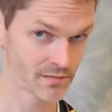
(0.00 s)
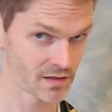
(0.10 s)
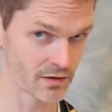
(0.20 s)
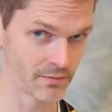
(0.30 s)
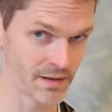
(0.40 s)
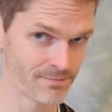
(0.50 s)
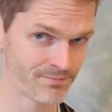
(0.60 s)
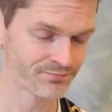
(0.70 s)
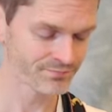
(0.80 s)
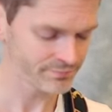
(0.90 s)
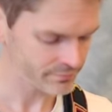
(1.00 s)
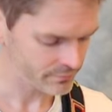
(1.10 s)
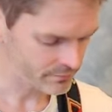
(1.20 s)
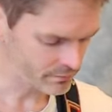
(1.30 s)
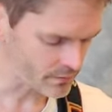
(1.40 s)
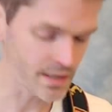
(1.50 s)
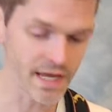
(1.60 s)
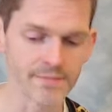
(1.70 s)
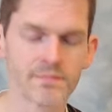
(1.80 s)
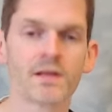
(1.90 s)
See what I mean?
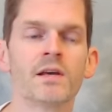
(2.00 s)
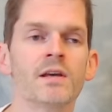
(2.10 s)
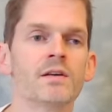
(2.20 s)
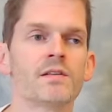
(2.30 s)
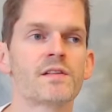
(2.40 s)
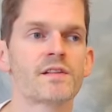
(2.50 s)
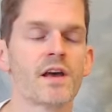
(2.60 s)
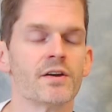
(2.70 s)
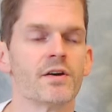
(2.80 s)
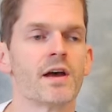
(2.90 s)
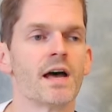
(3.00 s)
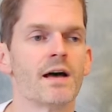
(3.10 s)
Okay, so